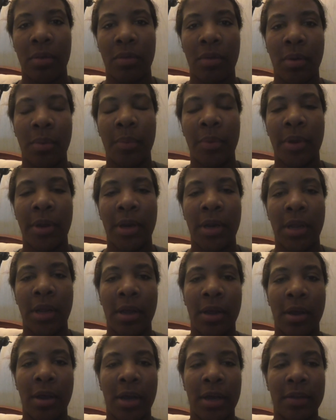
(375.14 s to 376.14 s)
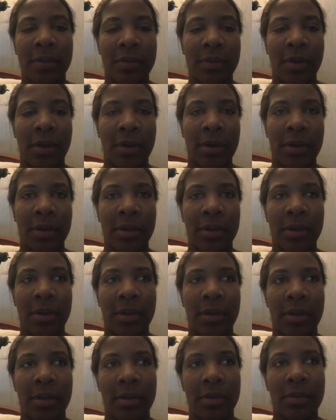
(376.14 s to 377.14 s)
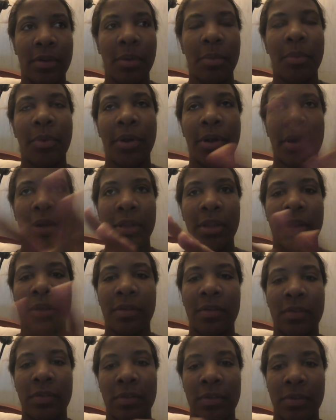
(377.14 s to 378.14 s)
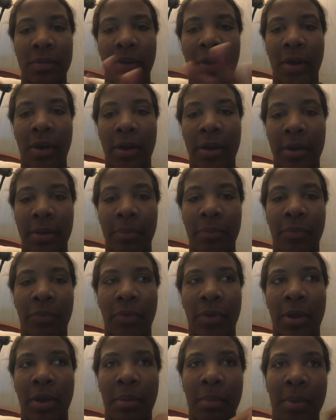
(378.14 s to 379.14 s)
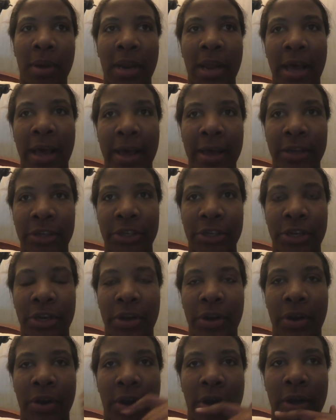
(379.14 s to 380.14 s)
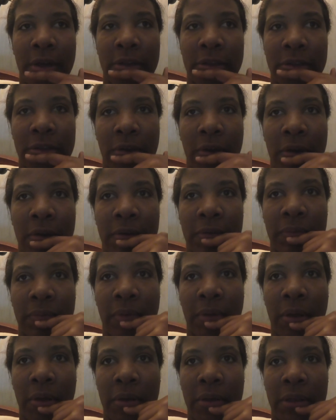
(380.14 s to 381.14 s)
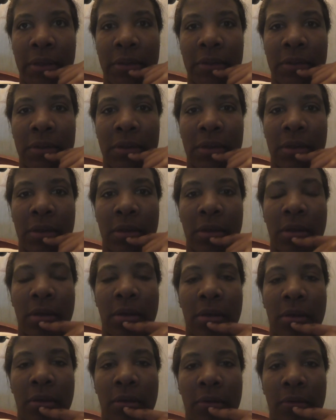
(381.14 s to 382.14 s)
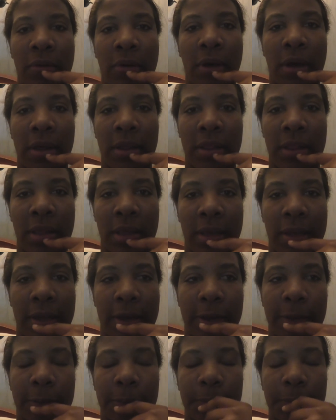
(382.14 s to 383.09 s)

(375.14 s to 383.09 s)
somewhere in here I started somewhere in this time frame last year I started vlogging. I think